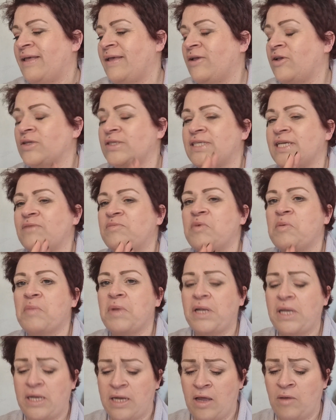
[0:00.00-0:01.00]
Got to save me
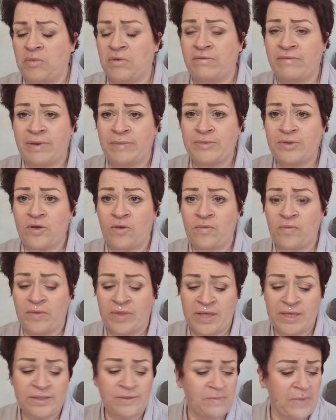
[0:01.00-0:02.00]
money now, I've been ripped off with
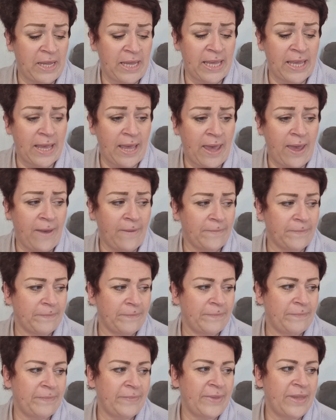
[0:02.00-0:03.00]
this makeup.
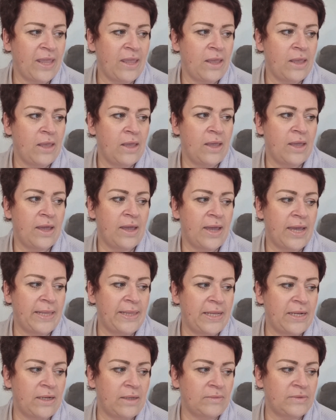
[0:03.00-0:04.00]
And
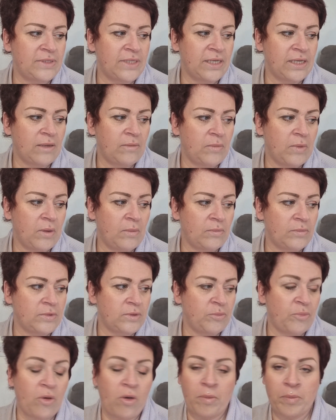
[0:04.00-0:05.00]
then I'm taking Mum to
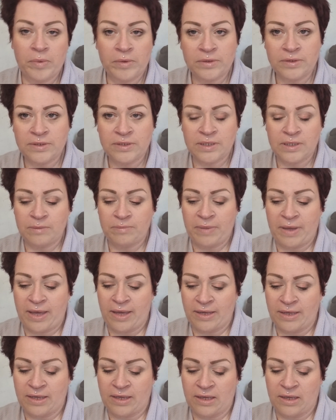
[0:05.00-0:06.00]
Pop and see
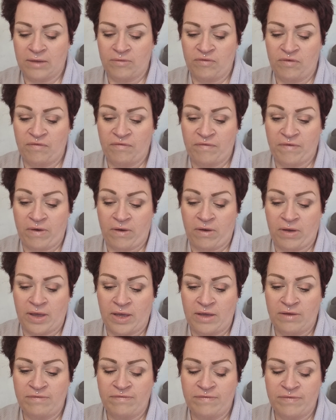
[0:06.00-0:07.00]
Peggy for
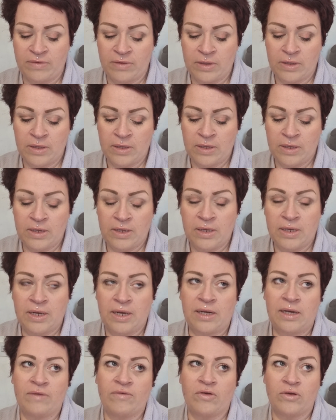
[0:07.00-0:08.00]
£5.
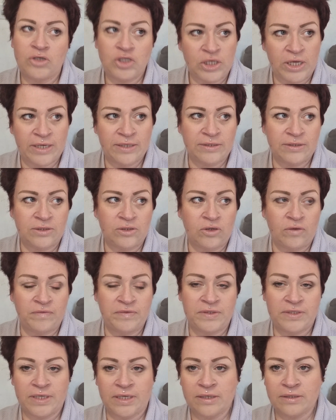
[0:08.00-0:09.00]
And I've got Jackson off
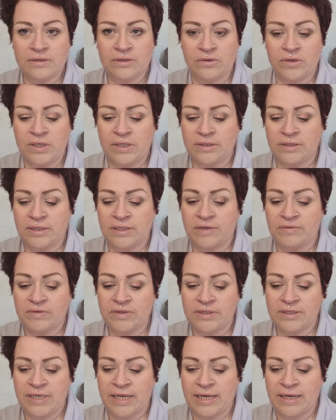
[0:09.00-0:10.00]
£6, so he's going to have
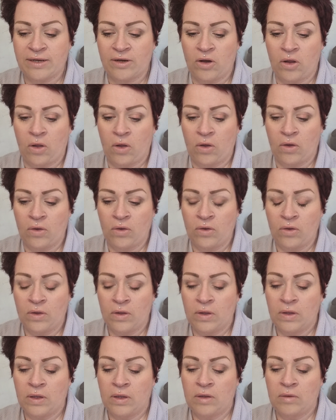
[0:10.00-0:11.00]
to tag along.
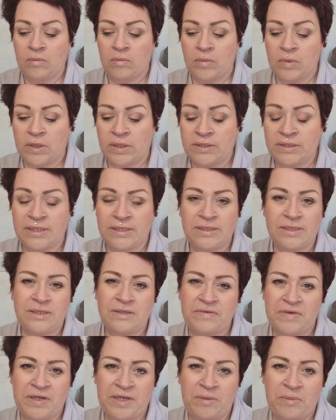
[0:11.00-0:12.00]
But he says
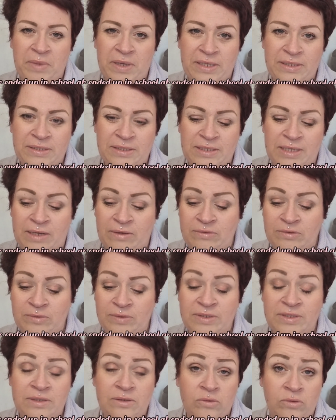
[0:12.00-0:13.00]
he's feeling better now, so
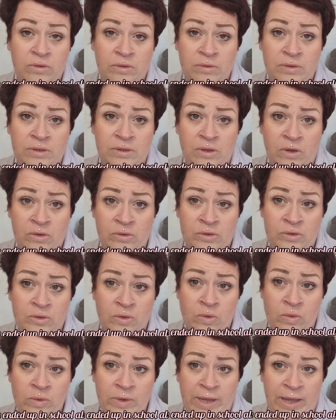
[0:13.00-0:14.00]
I said, oh, you can go to
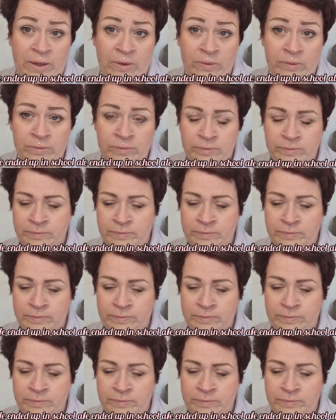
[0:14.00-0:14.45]
school now.